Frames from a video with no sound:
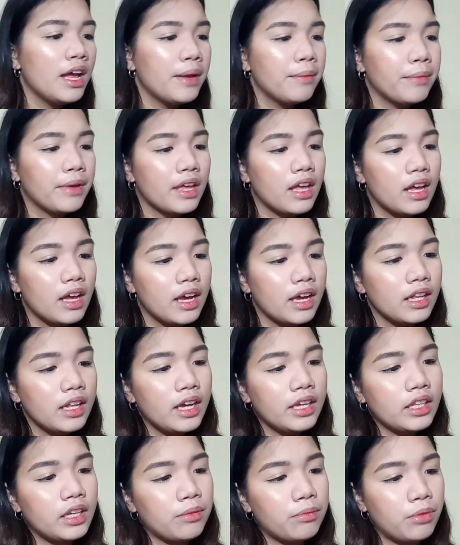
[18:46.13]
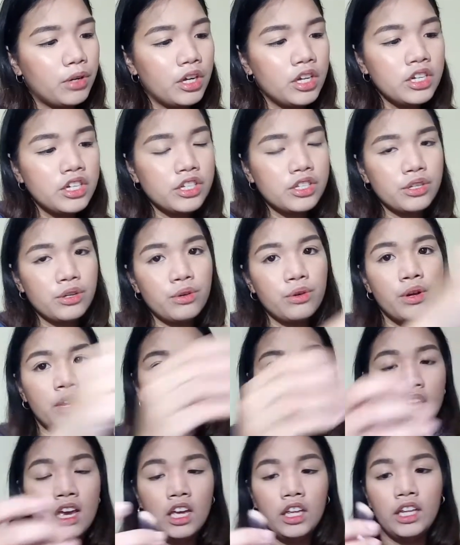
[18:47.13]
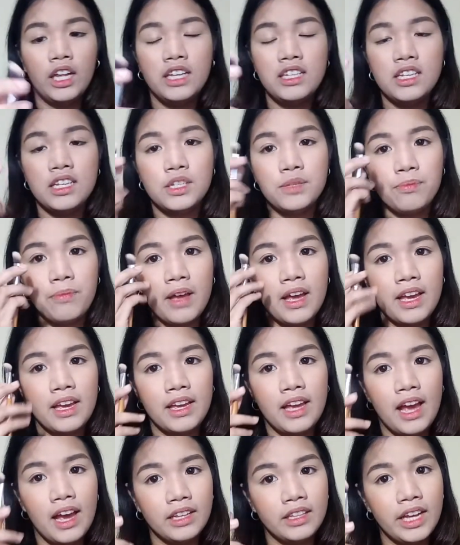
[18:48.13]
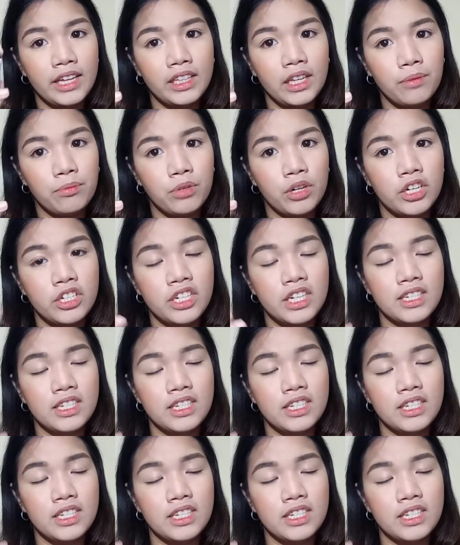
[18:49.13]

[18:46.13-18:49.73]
the highlighting brush. So this is my highlighting brush.